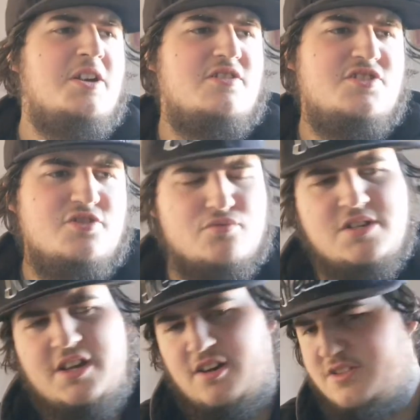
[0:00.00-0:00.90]
because it's
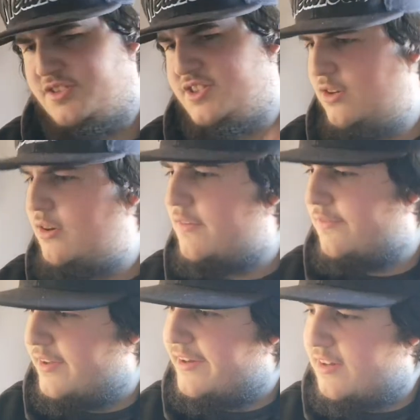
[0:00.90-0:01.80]
really hard to tell
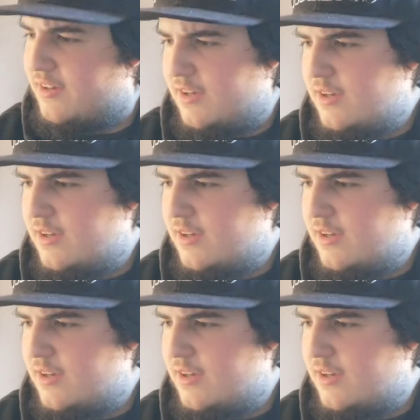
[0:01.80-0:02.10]
if